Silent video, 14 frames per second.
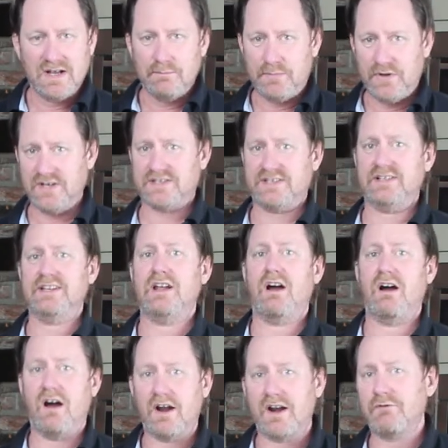Personally,
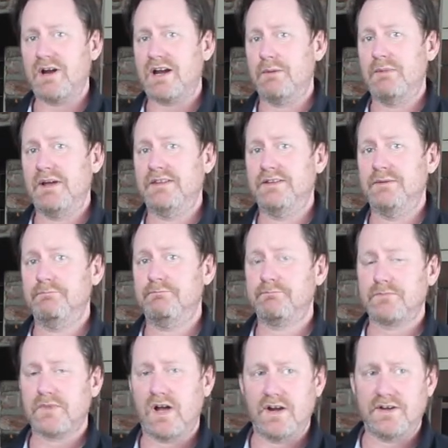I don't recommend them.
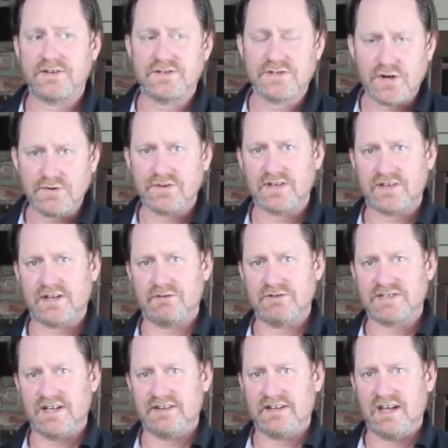I don't think they
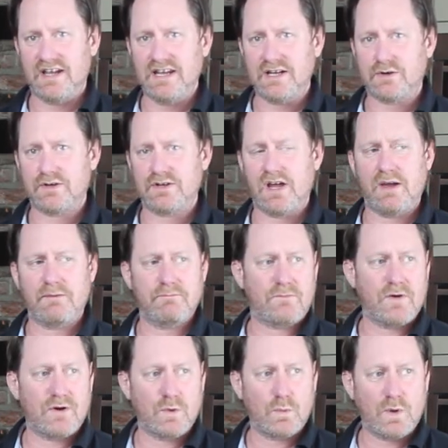retain their heat
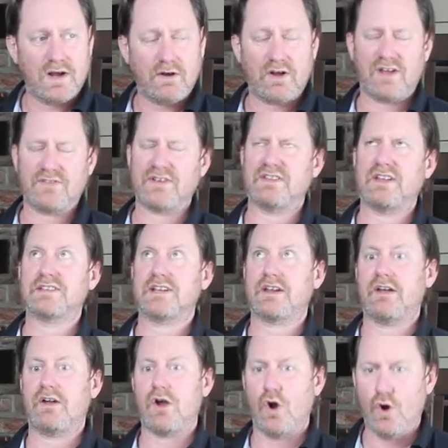very well. I think they take
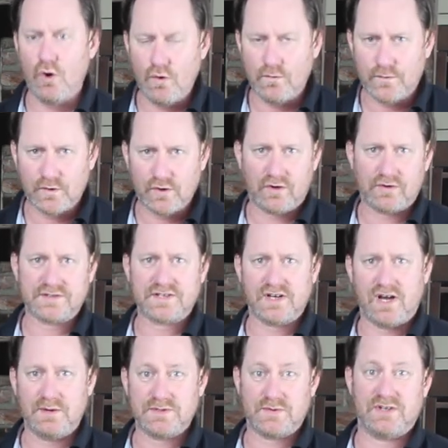an awful long
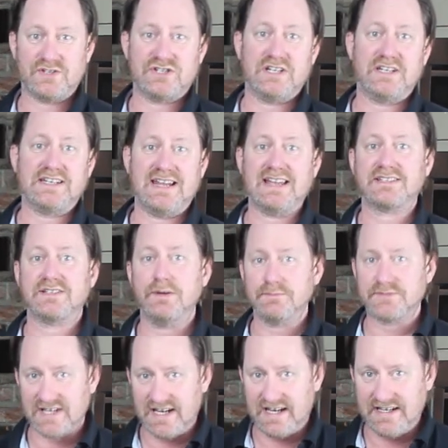time to actually get up
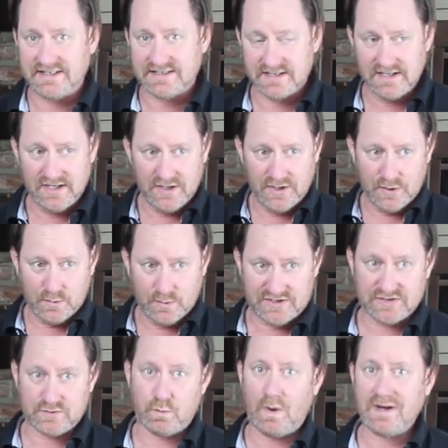to heat, which
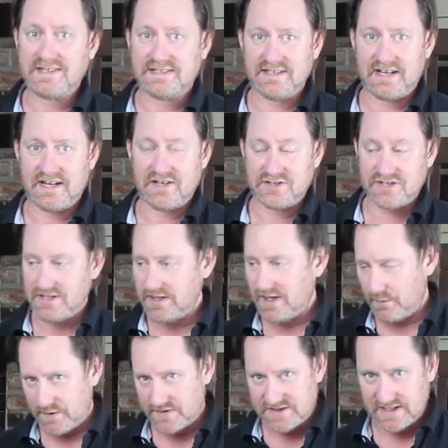is wasting energy,
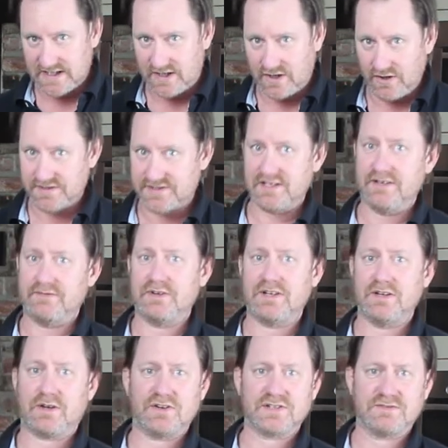and we've seen the cost of living,
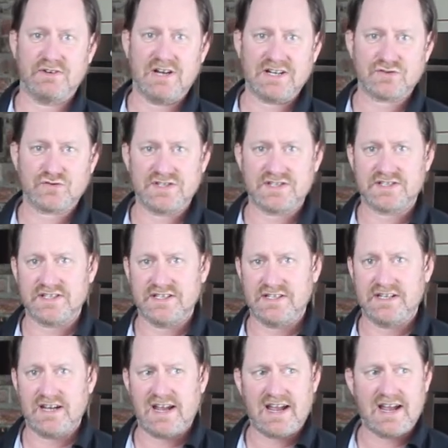the cost of
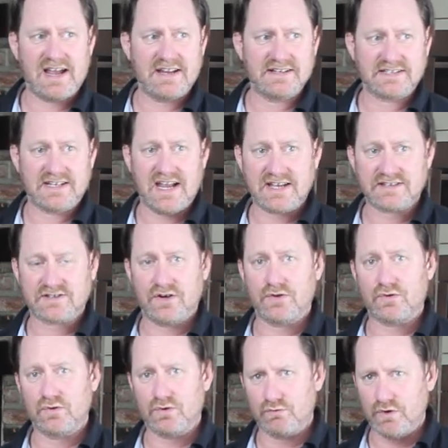electricity and gas go
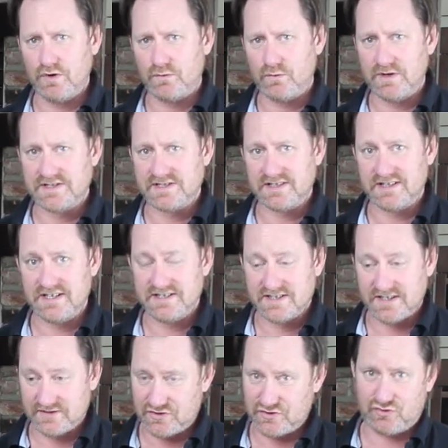through the roof recently,
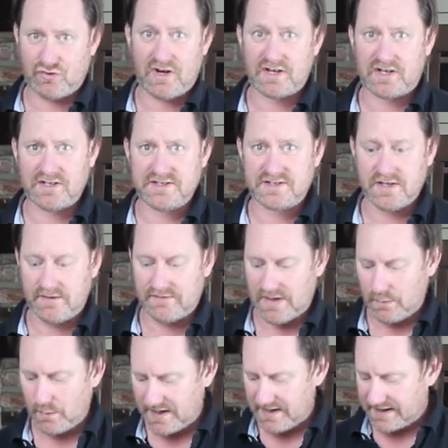so try and conserve
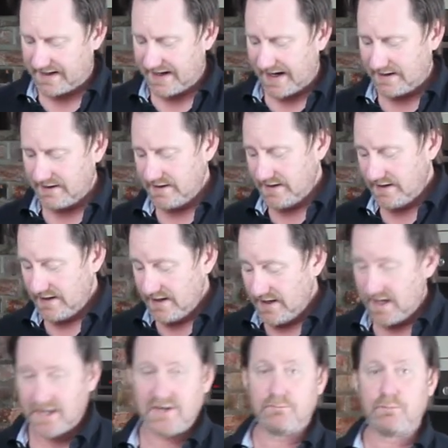that where you can.
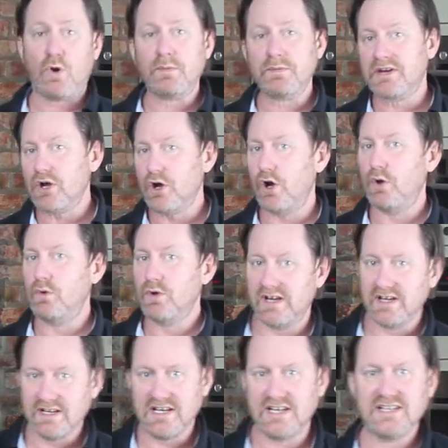And you've probably got
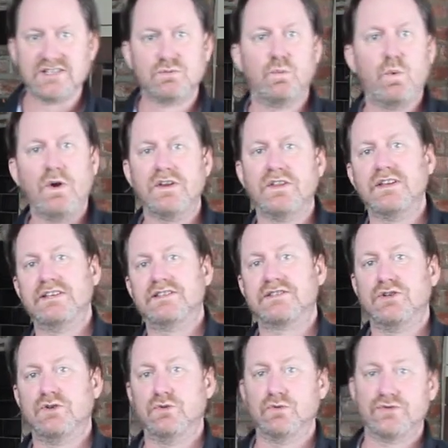at least one of these
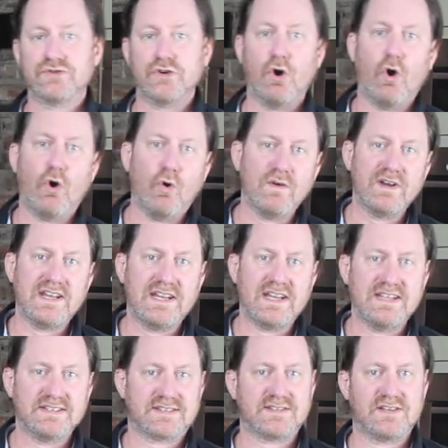tools already
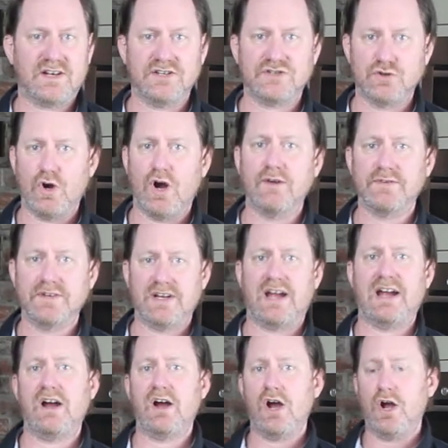inside your oven
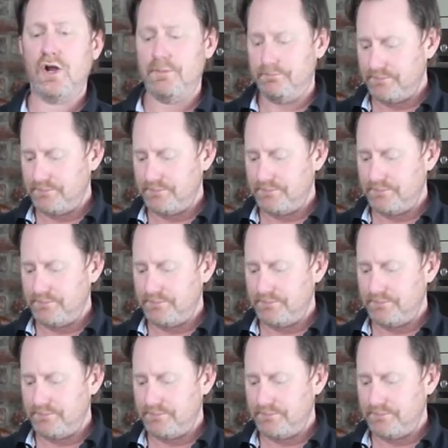at home.